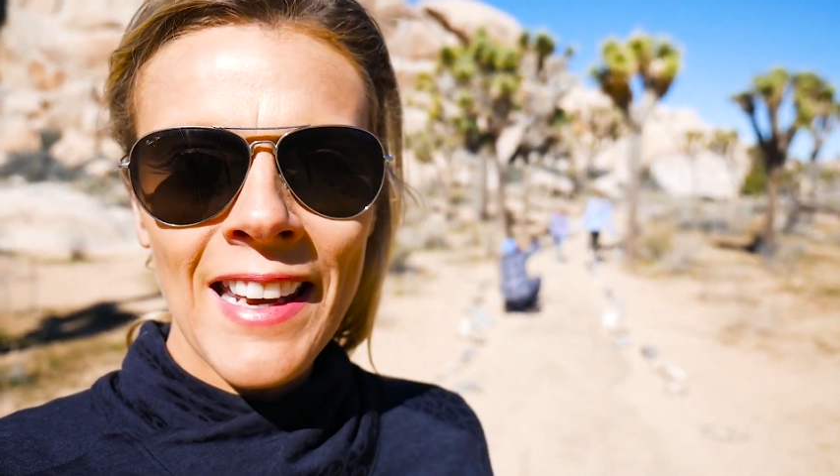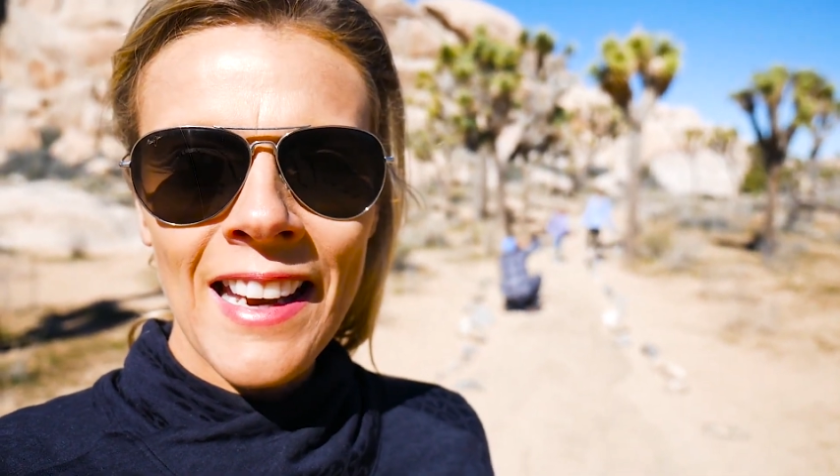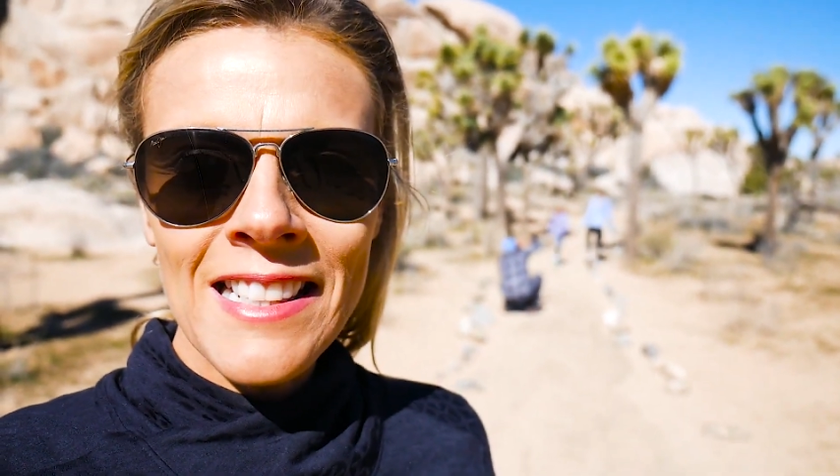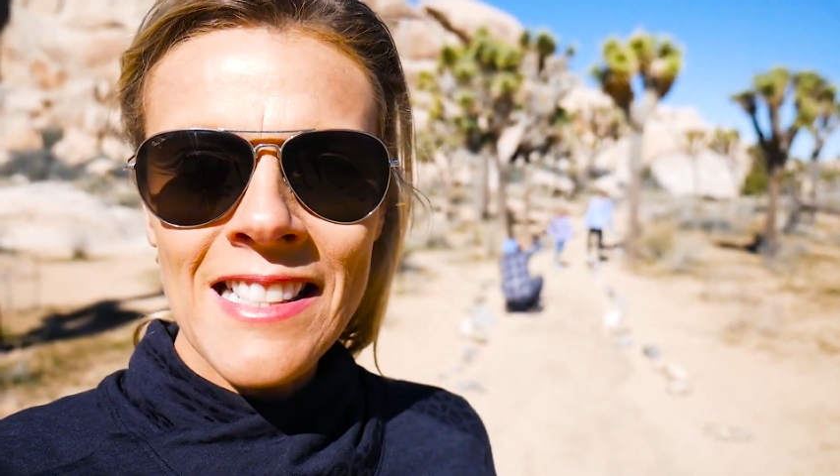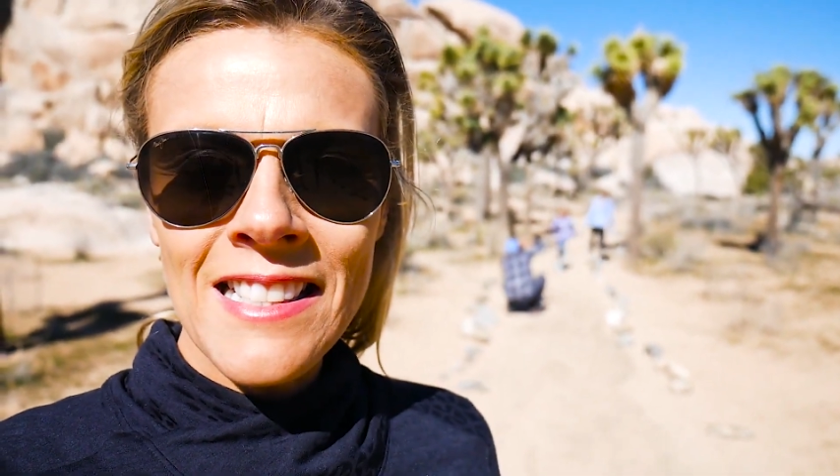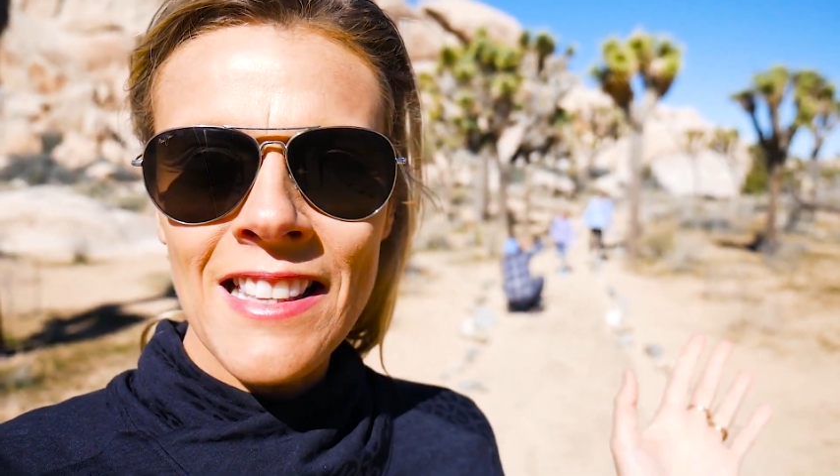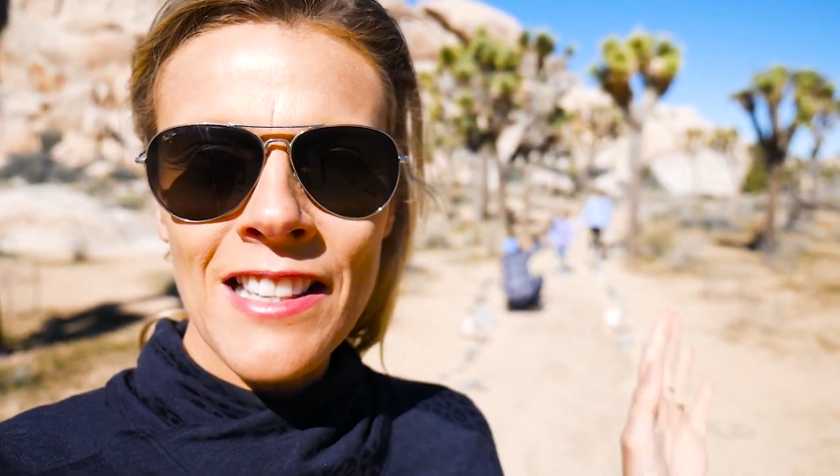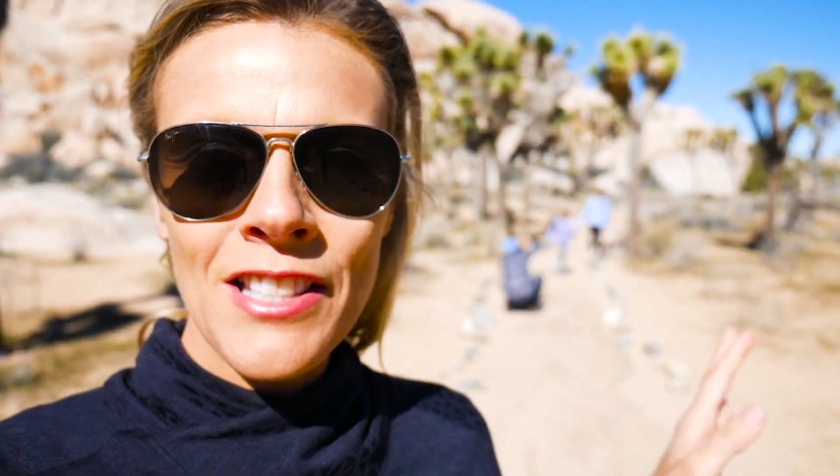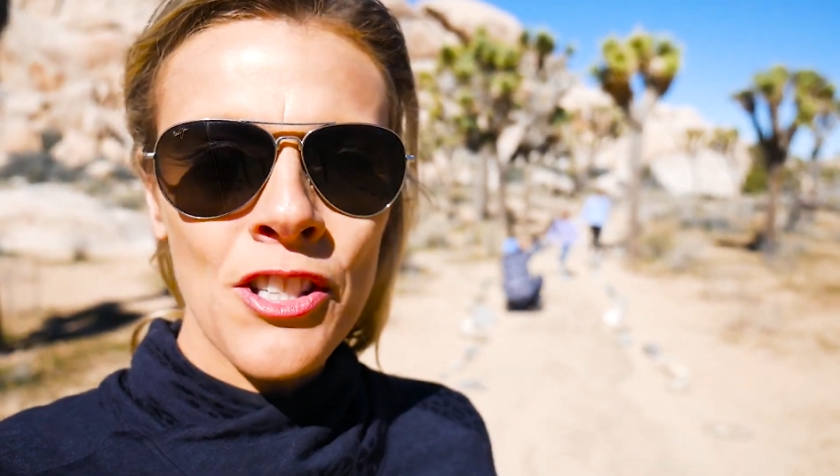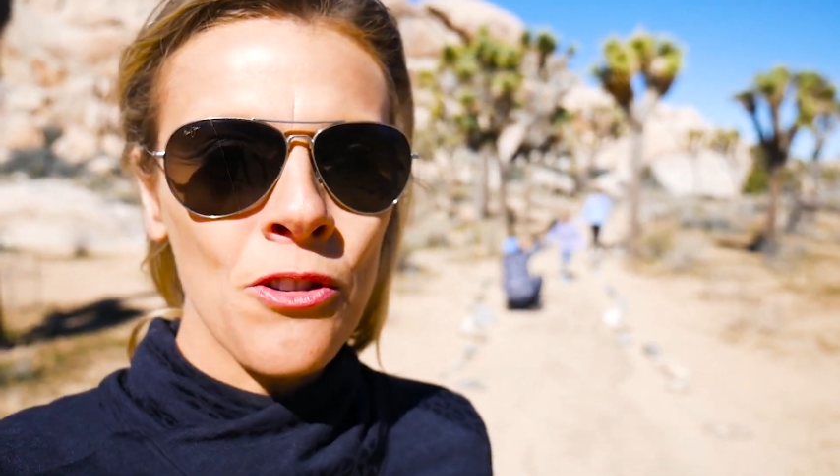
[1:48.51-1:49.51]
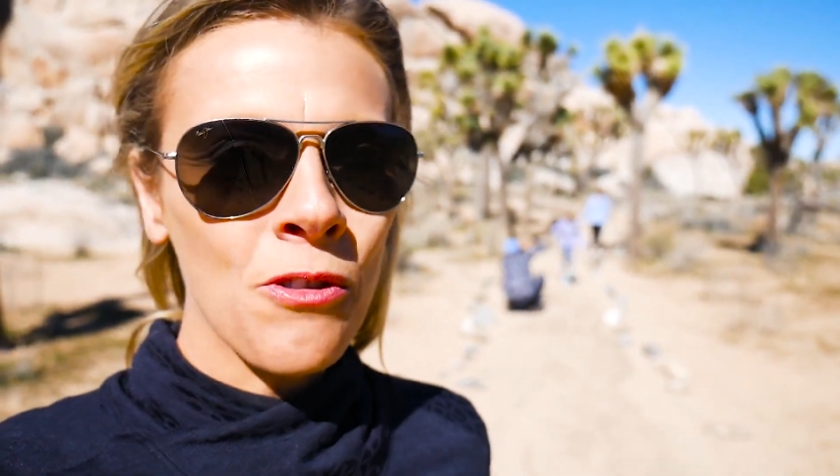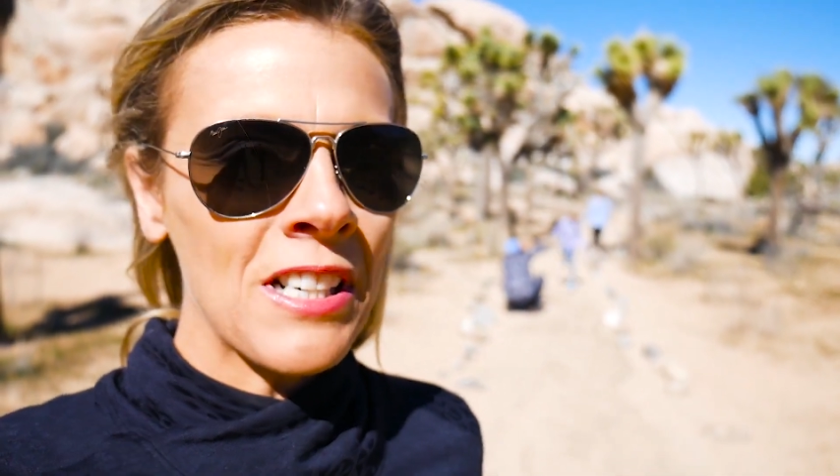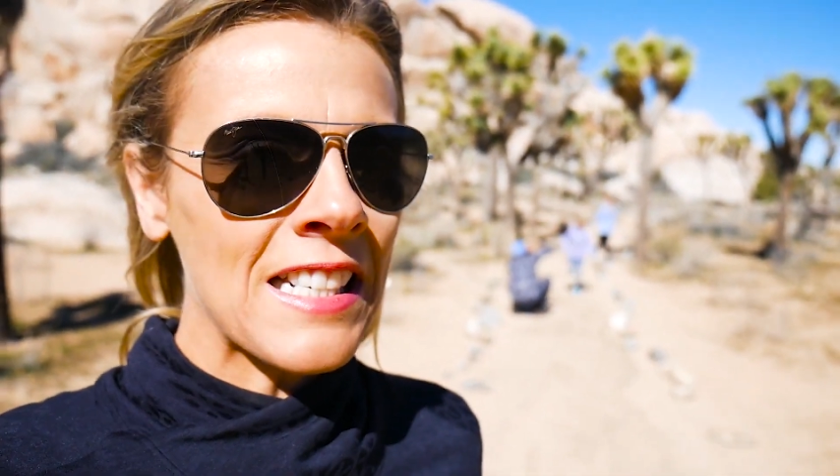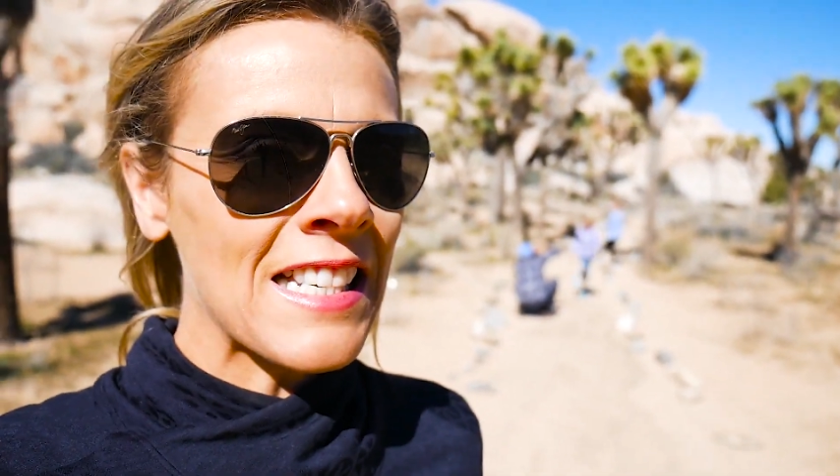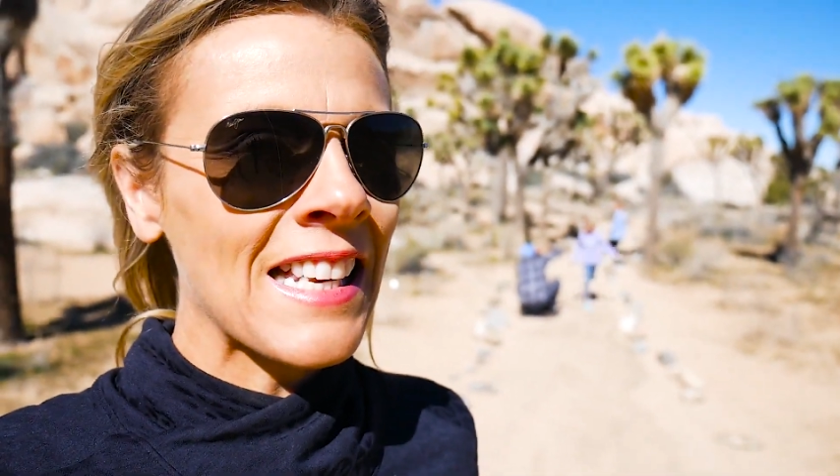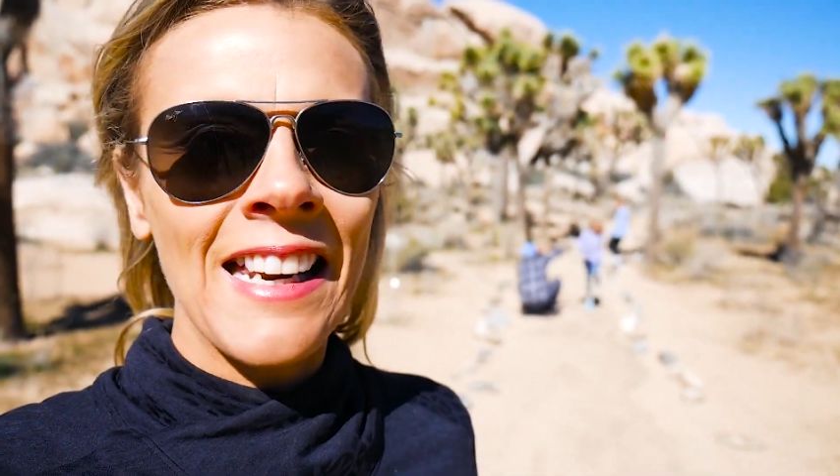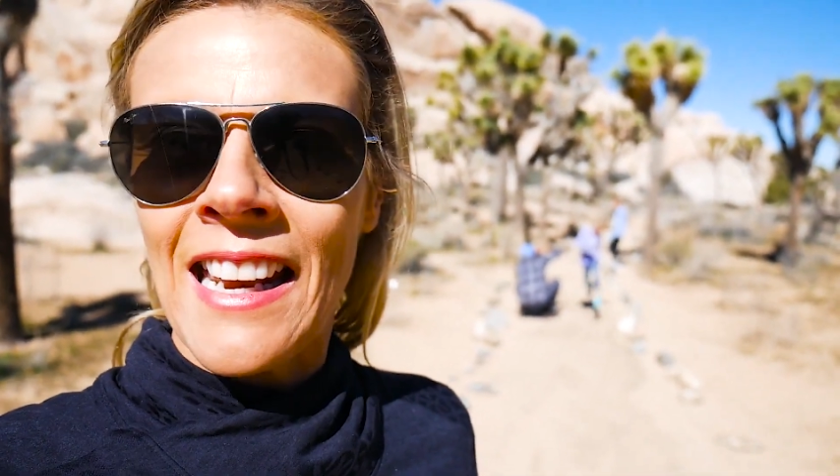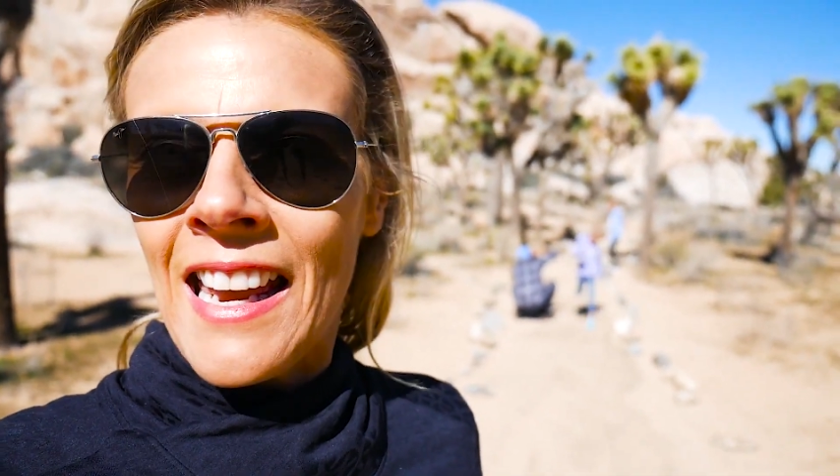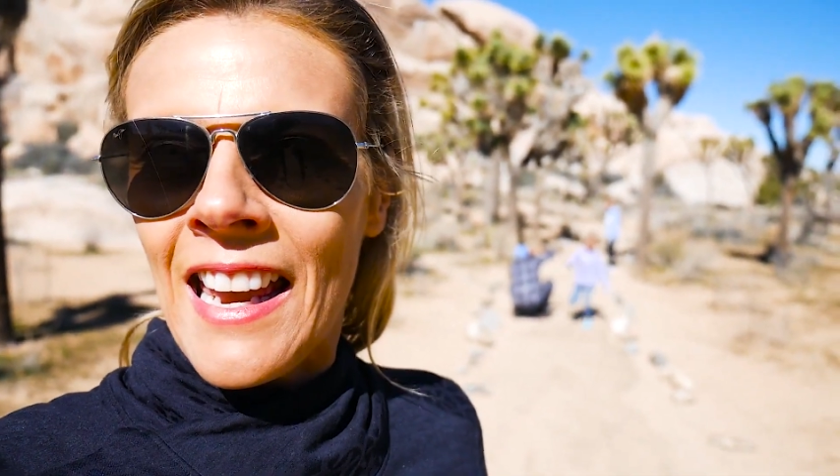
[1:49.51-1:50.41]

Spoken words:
cactus in the Sonora Desert